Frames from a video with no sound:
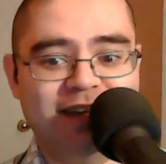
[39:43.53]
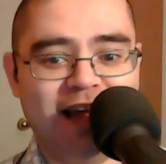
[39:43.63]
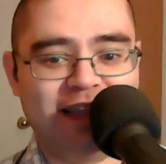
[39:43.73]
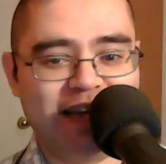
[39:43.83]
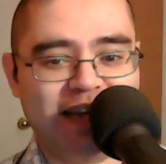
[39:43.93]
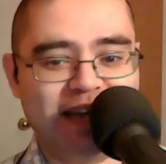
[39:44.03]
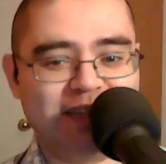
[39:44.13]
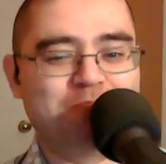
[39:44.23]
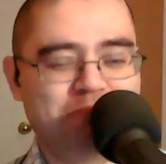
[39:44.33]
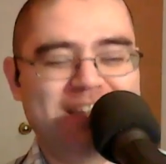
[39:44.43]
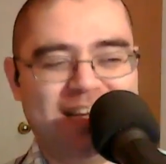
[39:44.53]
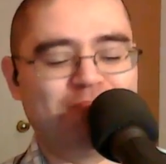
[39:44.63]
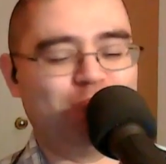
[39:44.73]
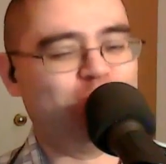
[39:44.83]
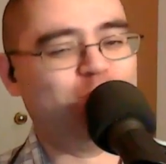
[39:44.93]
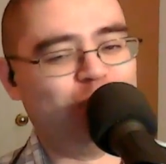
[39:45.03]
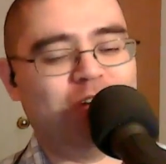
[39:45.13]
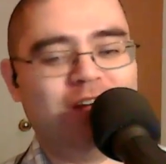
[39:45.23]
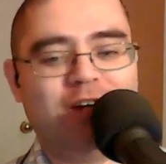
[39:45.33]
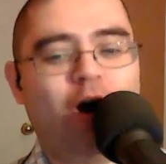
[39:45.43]
That's
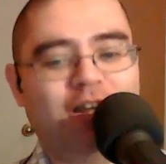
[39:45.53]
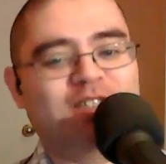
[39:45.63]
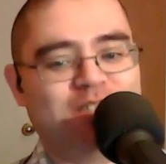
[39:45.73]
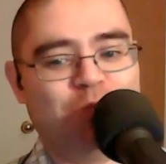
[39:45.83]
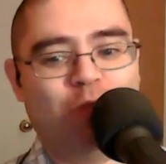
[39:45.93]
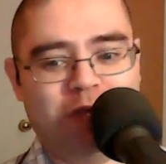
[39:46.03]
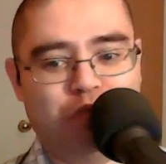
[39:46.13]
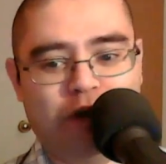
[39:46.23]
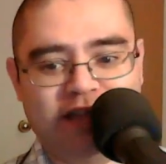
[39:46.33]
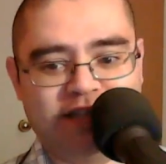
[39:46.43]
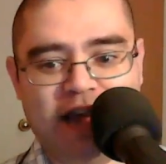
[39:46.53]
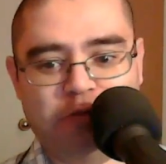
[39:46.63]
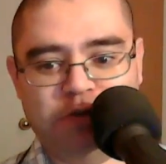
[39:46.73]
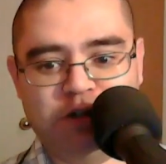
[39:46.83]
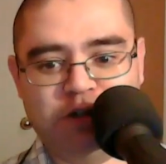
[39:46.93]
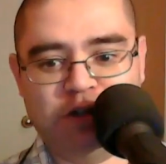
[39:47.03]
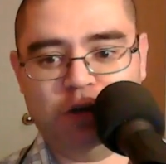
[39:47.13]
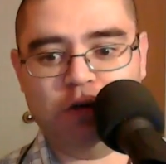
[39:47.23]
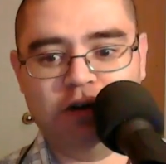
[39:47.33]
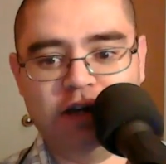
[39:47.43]
honestly what it breaks down to.
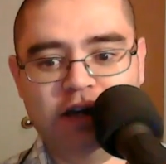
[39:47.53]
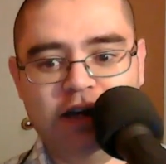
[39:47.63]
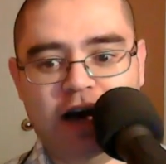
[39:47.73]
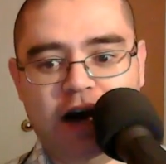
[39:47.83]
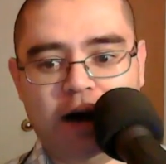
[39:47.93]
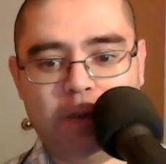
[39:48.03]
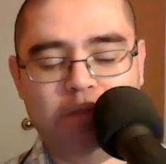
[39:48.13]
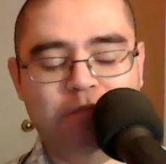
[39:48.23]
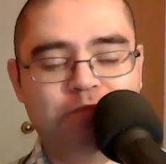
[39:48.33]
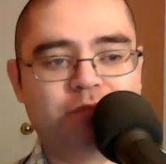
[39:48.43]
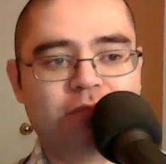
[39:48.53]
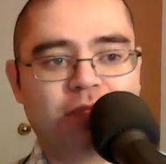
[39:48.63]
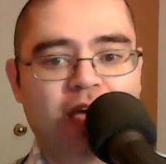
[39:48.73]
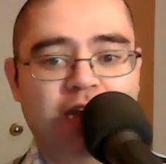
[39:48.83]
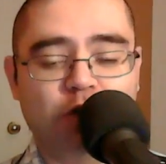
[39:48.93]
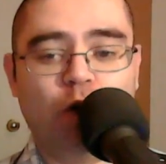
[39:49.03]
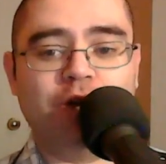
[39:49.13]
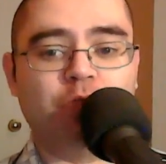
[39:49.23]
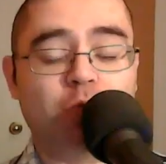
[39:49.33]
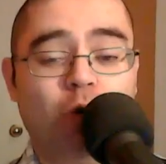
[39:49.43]
And if you're
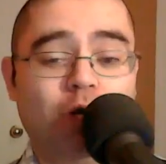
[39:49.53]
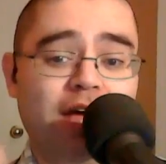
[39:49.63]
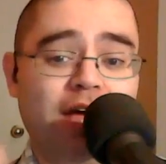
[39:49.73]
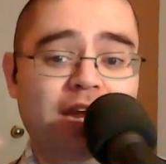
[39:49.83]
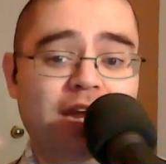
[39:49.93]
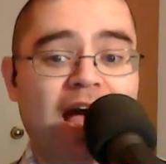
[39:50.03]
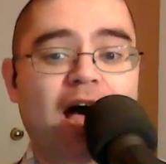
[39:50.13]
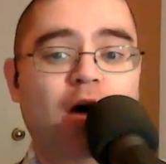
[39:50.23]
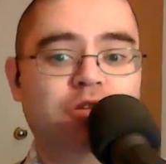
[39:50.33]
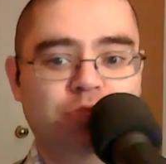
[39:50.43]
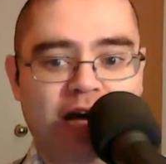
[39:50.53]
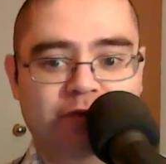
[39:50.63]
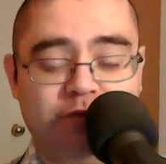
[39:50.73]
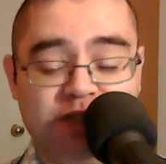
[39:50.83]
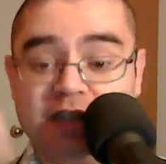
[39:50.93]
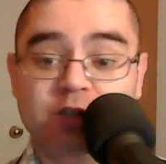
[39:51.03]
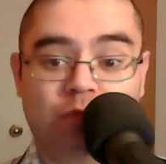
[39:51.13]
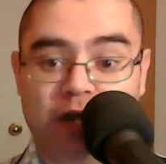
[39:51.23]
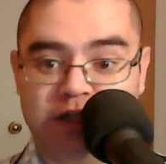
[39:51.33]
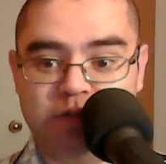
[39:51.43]
wondering, well, then how could you have 6
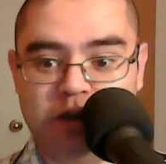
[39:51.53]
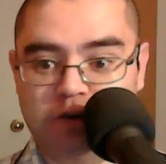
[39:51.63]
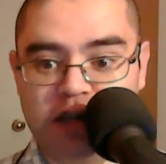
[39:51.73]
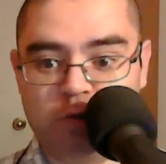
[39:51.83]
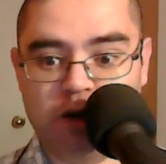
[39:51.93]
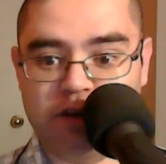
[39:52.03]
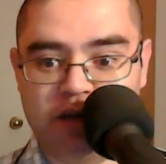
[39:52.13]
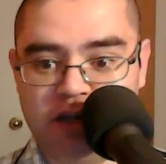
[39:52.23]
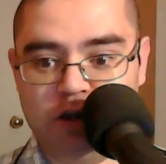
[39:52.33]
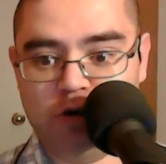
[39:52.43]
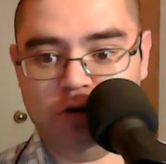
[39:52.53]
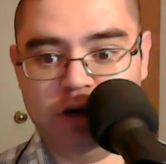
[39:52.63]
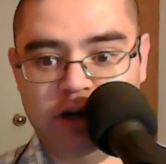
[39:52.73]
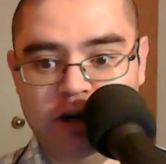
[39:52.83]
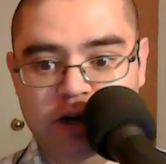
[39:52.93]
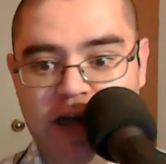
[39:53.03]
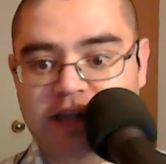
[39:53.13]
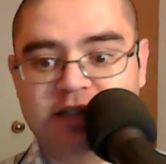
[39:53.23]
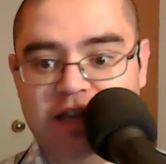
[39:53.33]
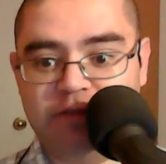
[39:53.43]
overhead speakers like what the new
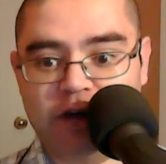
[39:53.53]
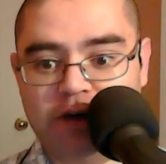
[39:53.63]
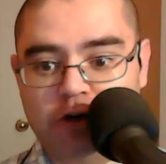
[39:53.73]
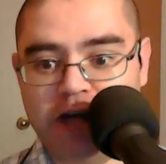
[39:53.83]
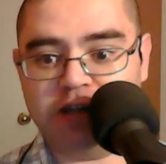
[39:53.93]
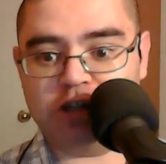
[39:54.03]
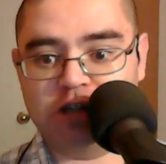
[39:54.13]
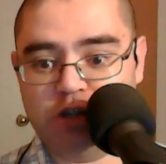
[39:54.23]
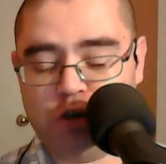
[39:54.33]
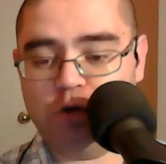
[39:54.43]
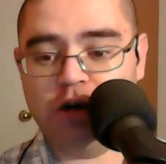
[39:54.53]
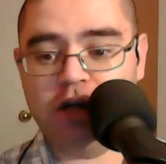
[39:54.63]
X8500H can do?